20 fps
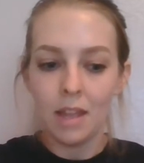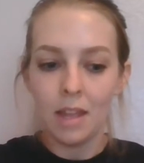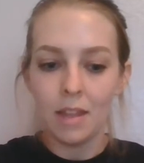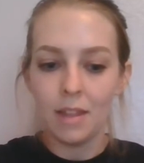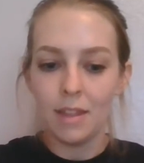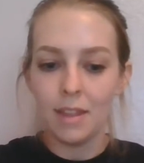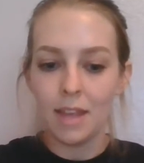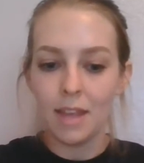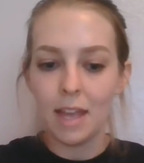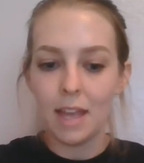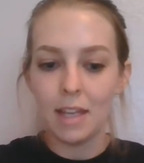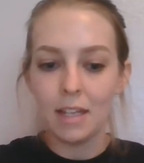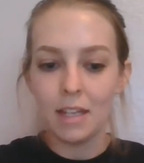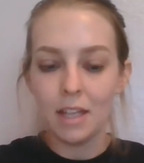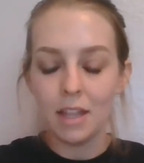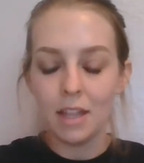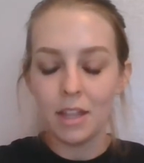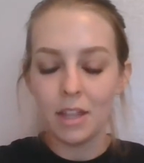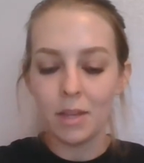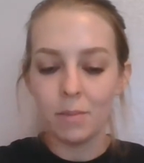Then
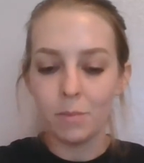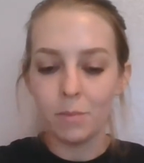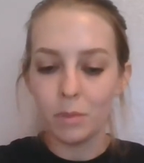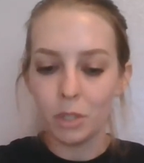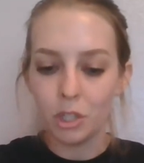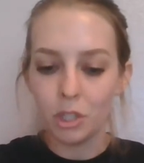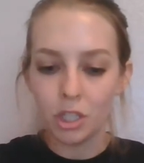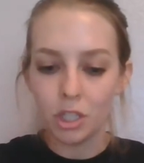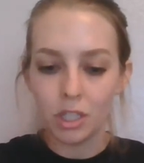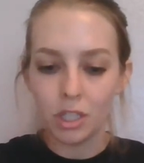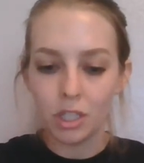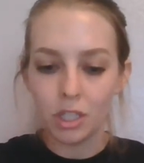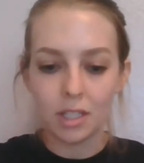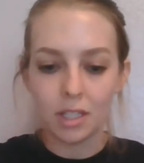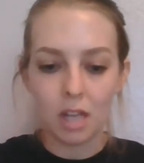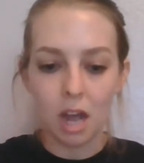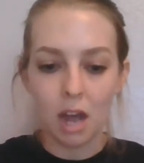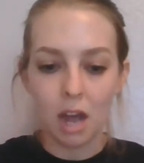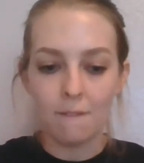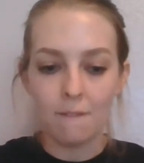the bushes
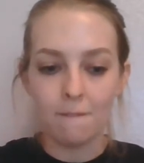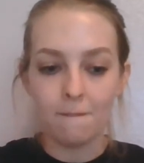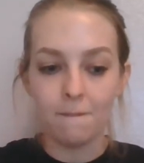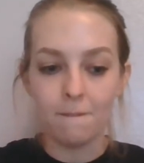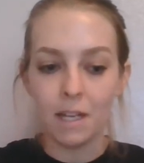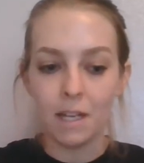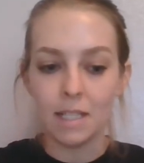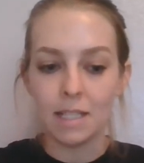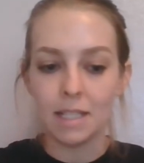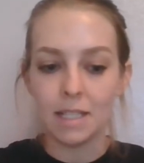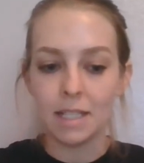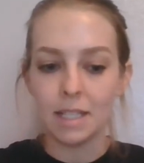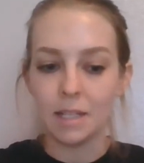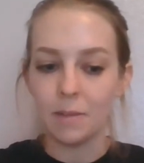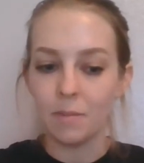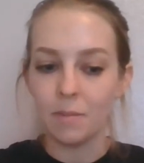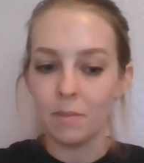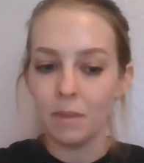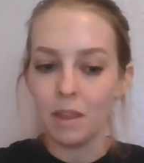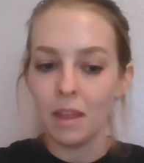got fuzzy.